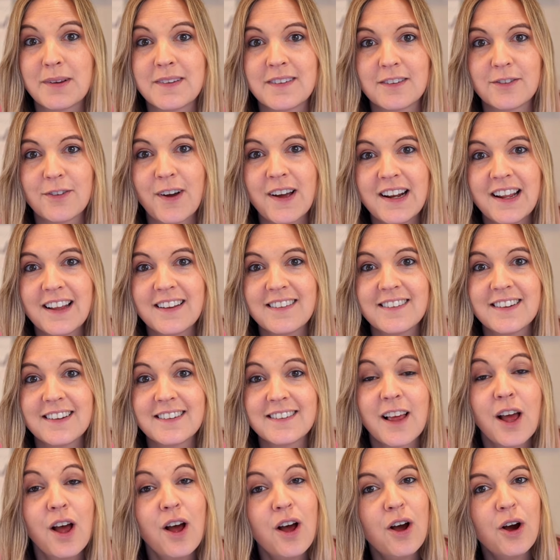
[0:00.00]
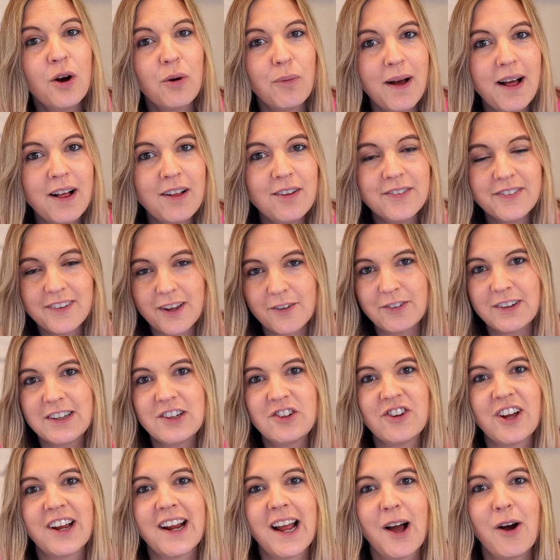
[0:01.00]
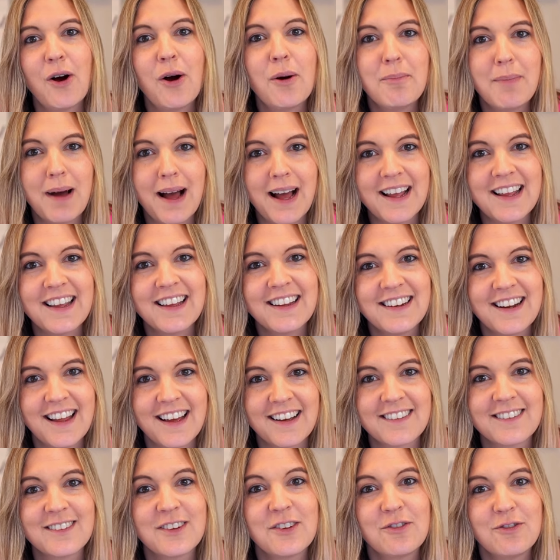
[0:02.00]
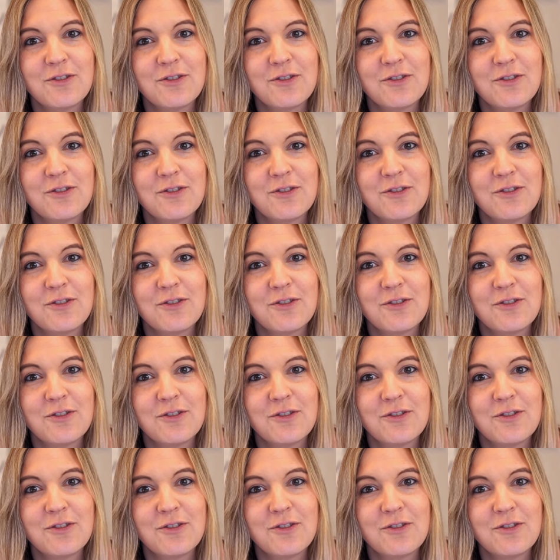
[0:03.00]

business finances, well, definitely check out my next